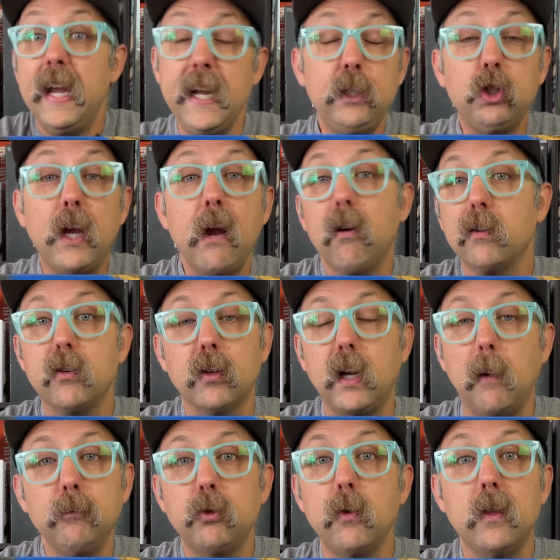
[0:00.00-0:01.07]
each character
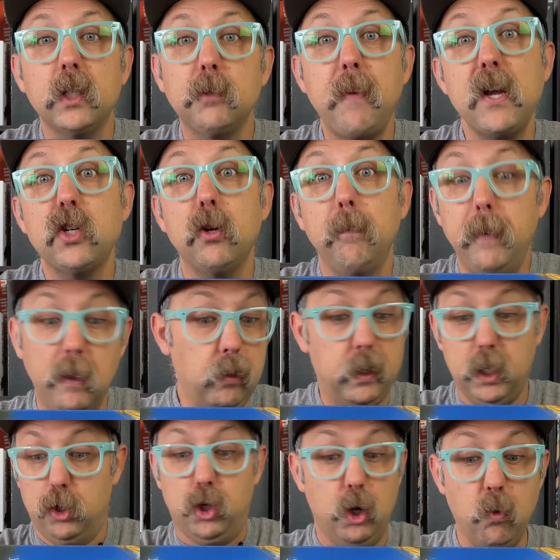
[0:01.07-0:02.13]
comes with a special
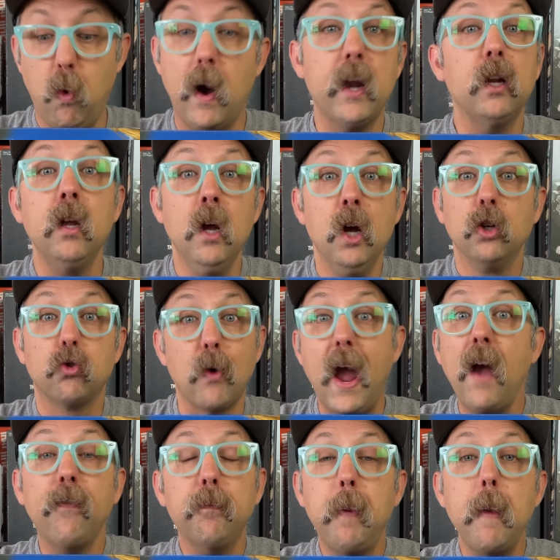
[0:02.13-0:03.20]
ability. Do you want to
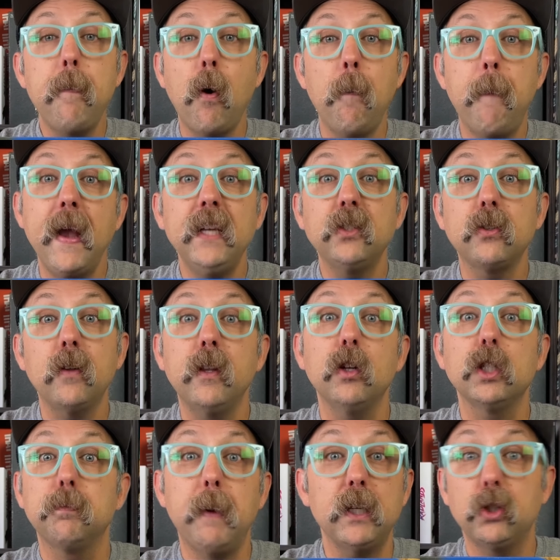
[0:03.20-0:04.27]
draft people based on their
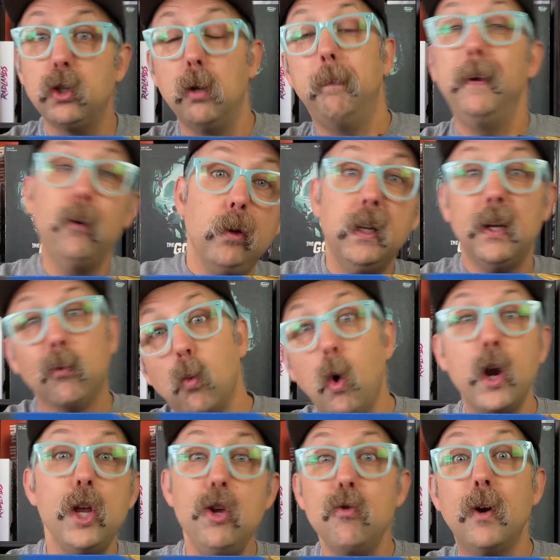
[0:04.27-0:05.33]
special ability? What
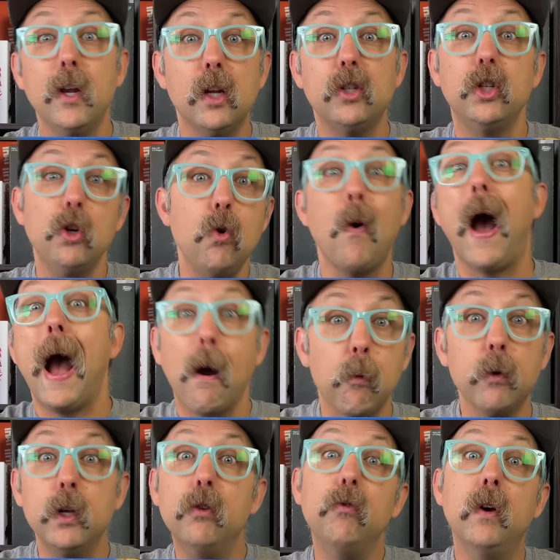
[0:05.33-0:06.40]
are you going to do? How
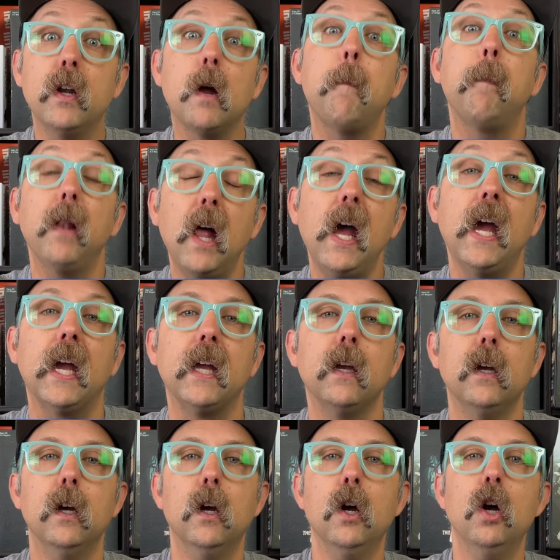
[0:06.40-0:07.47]
are you going to play?
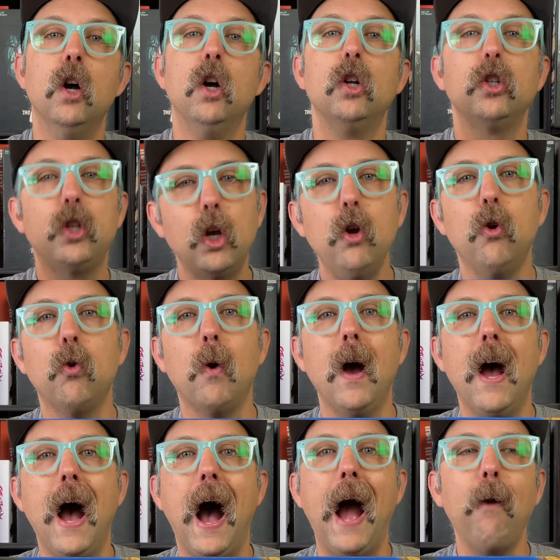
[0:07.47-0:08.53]
2,
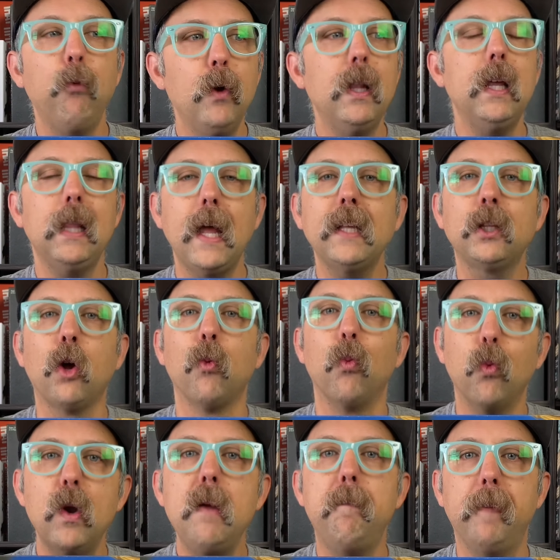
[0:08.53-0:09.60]
I really like the
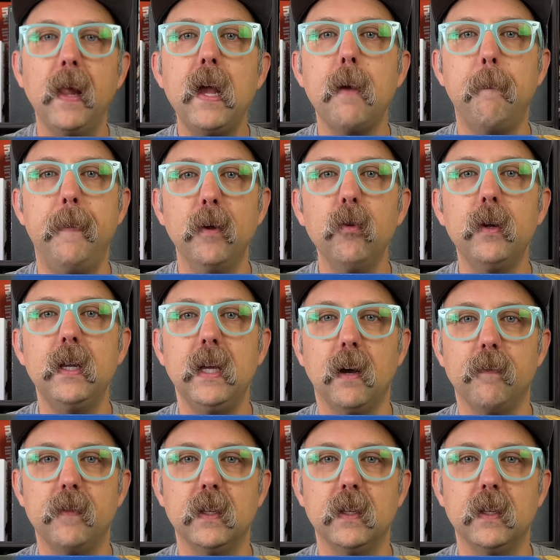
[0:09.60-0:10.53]
replayability of